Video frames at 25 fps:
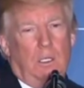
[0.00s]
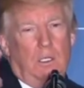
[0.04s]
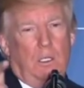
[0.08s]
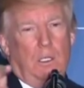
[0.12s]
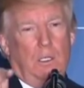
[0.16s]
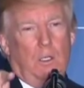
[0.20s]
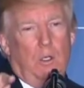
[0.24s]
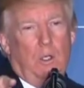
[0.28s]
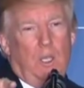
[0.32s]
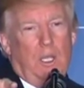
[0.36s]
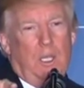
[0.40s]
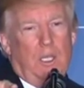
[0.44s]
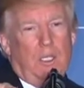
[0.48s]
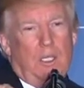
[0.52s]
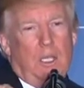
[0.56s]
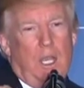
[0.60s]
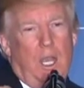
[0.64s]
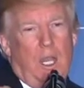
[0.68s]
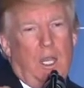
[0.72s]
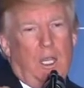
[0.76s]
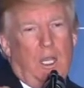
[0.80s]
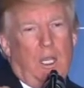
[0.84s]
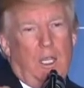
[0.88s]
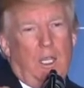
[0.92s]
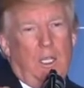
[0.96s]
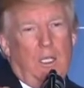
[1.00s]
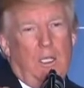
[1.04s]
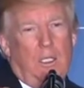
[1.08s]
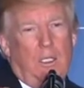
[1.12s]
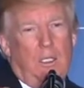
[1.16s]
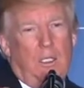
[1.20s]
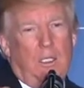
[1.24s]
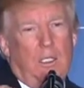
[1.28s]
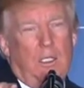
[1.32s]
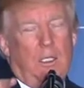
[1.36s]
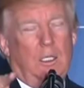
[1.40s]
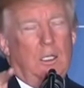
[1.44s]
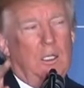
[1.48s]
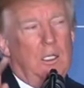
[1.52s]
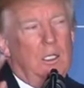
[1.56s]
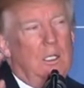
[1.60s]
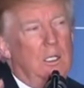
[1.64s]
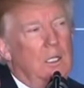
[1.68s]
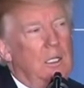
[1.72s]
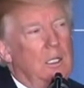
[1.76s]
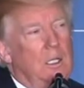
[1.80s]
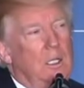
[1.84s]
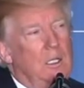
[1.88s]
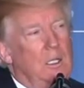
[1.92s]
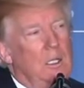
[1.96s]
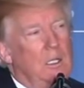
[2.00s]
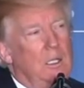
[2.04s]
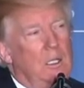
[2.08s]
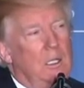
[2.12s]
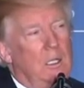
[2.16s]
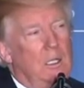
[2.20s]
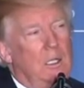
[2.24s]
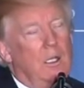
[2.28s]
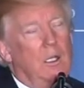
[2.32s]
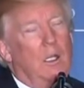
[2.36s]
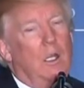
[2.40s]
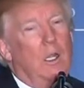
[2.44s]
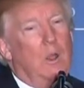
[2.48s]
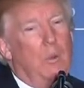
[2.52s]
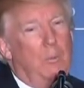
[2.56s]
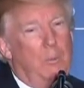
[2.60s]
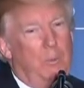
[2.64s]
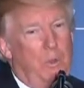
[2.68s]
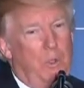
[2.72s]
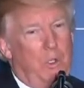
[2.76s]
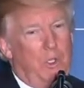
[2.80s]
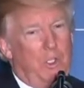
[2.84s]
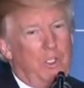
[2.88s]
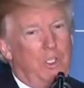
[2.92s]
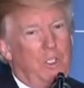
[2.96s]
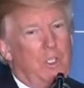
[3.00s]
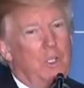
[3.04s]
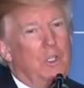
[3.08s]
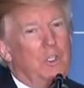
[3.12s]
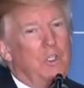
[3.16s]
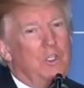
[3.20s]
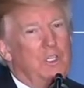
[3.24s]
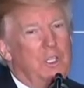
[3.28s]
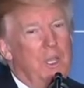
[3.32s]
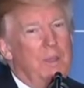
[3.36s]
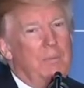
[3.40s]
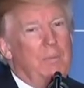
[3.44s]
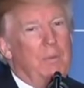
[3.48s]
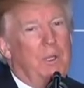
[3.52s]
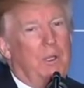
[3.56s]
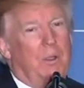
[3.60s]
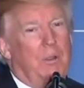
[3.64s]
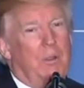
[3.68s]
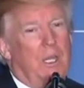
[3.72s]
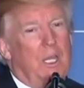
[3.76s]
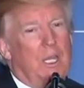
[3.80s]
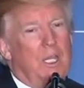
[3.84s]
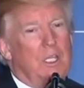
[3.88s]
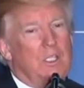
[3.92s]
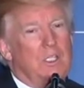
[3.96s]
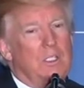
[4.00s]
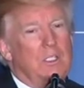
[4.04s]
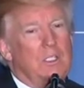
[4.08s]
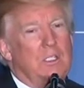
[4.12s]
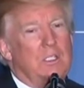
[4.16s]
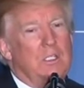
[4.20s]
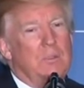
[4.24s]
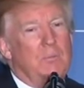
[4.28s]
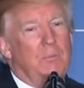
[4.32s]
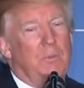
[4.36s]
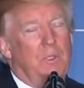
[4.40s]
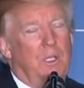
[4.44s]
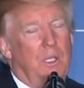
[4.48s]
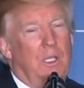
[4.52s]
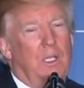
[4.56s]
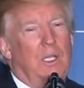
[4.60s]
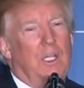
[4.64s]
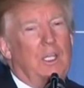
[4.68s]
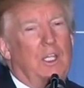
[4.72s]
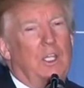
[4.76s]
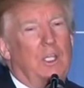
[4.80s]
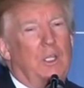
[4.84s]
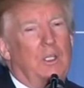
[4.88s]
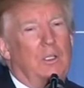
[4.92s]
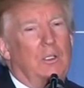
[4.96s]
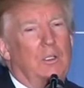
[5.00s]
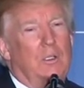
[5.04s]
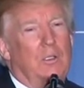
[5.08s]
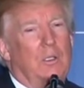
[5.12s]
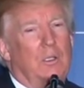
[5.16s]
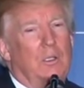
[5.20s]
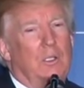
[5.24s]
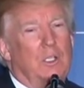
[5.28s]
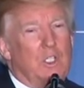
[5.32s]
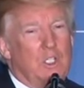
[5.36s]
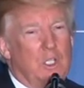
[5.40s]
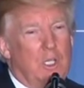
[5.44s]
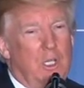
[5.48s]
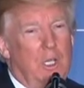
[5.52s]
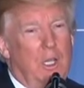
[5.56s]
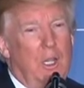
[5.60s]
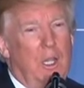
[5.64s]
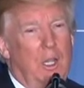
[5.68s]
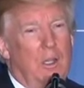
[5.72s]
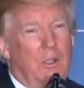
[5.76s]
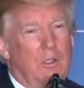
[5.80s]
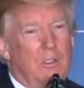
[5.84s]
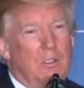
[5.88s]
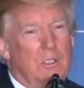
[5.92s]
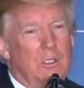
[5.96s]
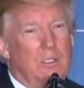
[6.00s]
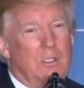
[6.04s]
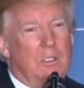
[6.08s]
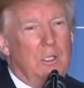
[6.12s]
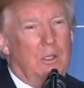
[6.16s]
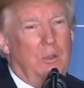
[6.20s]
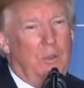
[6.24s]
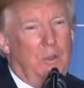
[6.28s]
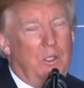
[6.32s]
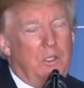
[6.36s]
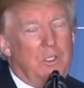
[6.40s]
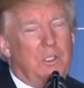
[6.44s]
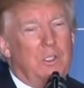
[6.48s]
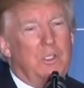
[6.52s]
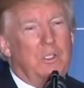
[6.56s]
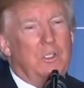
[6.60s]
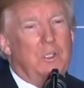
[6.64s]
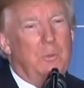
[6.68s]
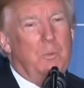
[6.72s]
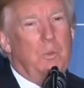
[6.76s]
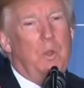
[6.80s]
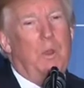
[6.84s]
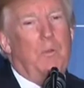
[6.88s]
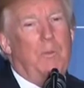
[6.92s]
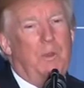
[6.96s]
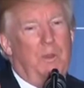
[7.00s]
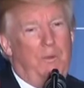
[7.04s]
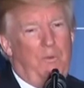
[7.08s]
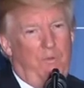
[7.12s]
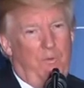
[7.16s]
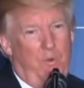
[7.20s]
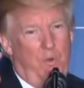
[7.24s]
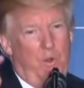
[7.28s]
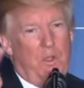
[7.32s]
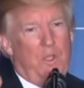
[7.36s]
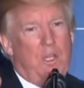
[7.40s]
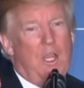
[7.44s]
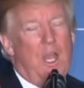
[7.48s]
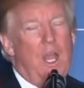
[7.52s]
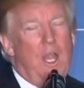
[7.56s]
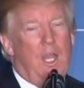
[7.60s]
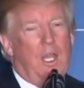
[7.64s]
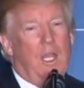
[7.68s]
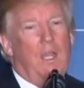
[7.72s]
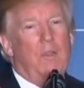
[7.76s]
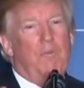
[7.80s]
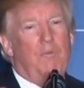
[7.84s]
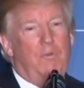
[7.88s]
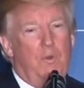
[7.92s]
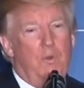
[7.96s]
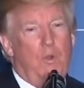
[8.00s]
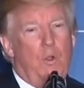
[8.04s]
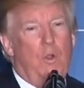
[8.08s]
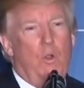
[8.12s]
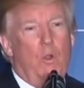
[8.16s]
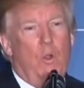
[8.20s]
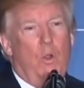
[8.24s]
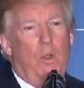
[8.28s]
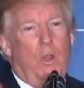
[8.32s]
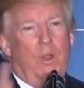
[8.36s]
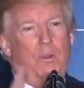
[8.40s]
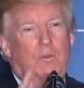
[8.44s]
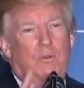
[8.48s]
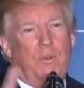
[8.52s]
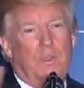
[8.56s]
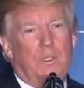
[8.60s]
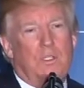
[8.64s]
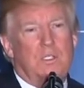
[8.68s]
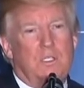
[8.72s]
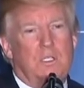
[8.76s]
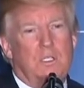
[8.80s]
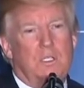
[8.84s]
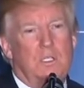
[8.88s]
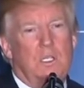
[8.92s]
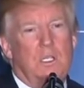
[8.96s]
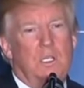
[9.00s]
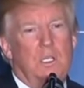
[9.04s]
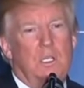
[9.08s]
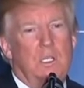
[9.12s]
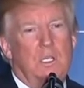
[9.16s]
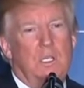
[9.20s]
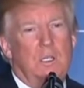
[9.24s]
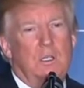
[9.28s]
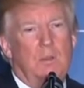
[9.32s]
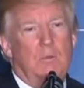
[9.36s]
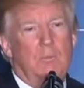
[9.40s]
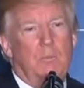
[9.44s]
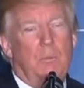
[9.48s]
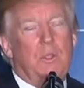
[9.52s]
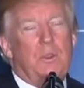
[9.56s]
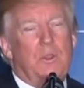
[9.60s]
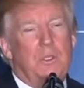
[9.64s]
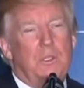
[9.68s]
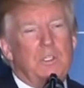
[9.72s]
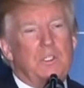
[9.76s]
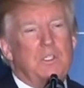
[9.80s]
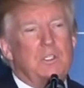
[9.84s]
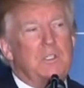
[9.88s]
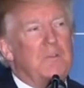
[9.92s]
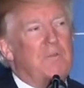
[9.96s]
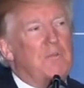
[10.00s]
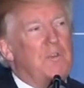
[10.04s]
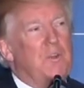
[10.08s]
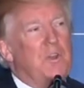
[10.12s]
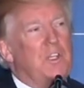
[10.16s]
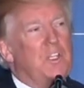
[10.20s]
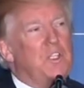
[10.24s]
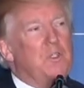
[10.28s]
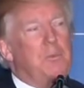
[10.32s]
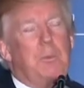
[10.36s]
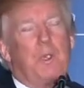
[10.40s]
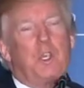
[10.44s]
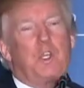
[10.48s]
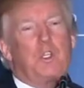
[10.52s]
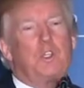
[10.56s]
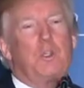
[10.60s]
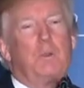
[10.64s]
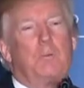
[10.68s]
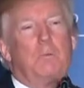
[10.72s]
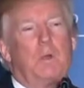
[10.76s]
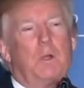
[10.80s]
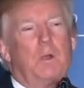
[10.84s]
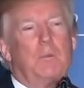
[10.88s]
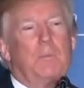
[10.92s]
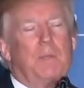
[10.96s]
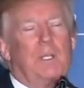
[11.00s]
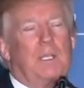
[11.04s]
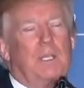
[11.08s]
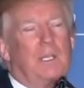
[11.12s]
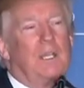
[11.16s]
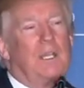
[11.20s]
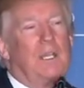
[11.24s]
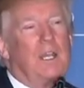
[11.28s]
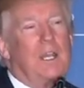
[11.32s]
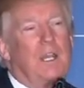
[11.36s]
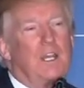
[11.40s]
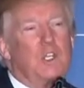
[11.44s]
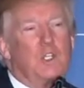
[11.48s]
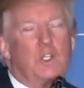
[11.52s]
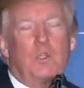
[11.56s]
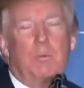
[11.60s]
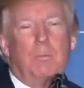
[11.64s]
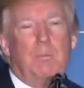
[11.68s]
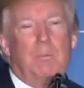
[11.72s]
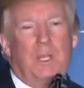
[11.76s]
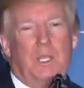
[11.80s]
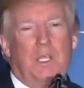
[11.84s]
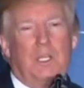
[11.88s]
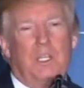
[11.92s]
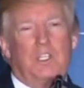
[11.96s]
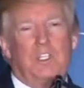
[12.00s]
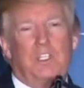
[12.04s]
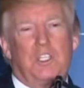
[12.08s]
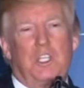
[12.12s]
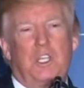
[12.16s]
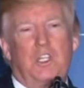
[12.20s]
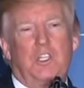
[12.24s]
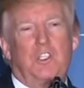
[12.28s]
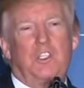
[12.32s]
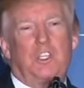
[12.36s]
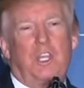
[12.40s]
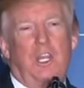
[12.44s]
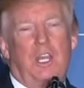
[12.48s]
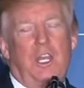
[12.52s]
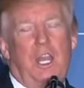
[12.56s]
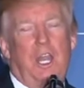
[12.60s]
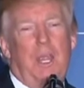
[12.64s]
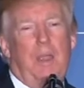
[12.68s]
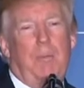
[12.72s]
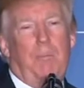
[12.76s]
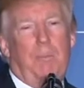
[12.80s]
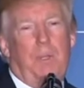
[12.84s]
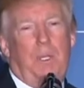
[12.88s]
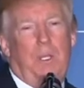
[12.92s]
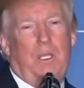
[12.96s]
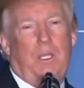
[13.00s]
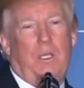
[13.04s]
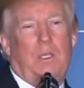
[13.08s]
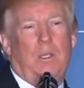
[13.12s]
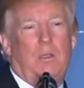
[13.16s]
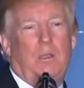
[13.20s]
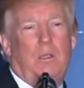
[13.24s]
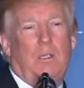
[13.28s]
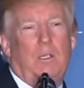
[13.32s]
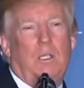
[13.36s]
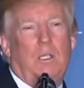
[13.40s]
Go get DACA. Go push those Democrats. I'm telling you, it's close. So this is a moment for DACA, for all of us. But this is a very special moment. A lot of tremendous things can happen here.